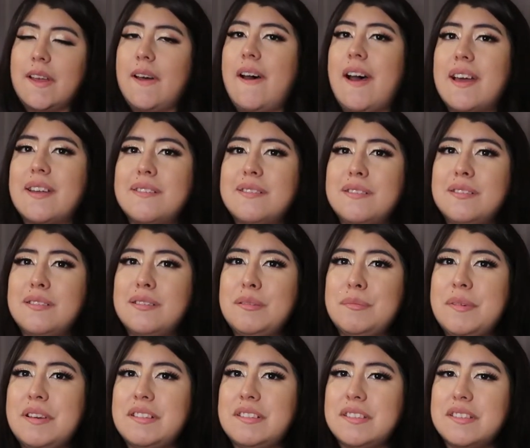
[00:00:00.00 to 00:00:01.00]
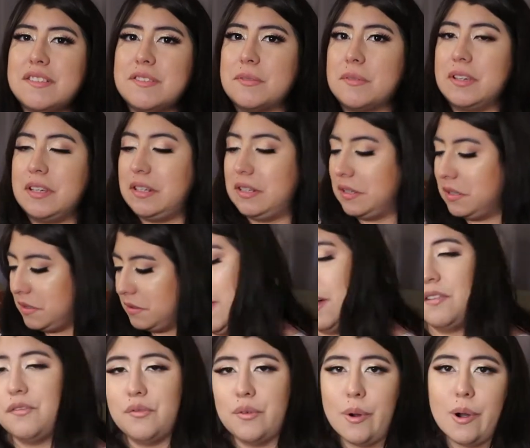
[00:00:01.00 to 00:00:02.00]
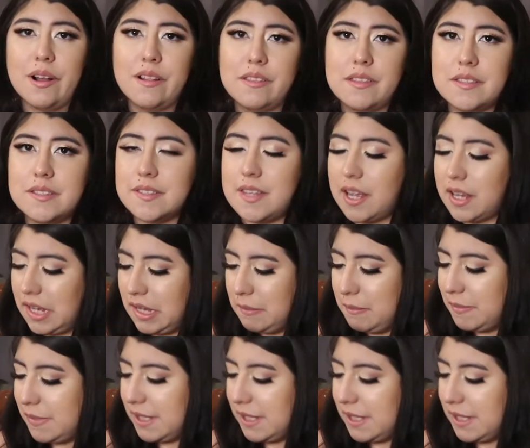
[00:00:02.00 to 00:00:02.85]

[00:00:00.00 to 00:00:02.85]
I don't know about this one. Now for the second